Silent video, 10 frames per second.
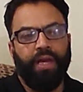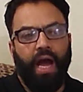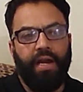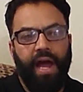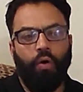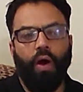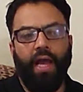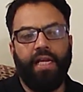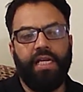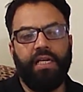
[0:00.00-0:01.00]
and now
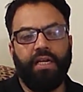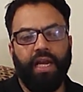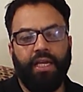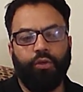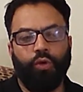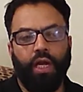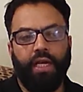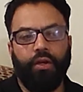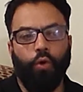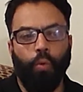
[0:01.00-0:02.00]
I need a
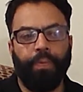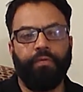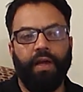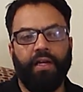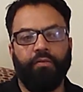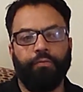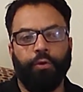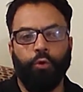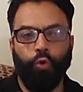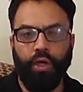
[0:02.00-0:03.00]
an open welcome
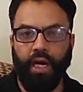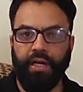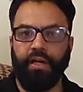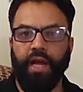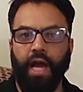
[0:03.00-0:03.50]
from whole country.